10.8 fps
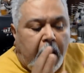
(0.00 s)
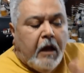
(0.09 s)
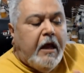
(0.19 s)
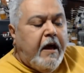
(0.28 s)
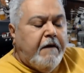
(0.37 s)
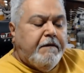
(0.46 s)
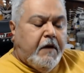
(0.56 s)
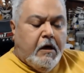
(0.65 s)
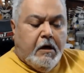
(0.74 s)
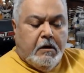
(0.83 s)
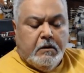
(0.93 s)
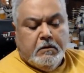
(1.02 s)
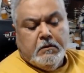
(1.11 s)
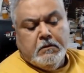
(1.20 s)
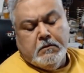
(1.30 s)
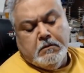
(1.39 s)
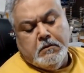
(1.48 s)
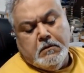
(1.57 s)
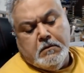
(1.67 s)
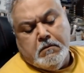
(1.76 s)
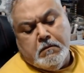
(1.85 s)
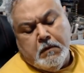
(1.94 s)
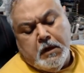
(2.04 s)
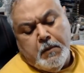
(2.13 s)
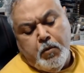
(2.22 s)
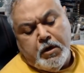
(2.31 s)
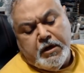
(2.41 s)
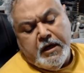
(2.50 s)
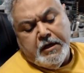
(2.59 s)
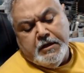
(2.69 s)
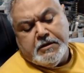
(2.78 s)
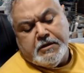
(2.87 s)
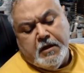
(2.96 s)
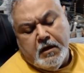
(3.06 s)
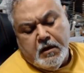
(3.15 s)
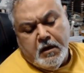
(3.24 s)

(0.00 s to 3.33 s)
I'll have while I'm working on this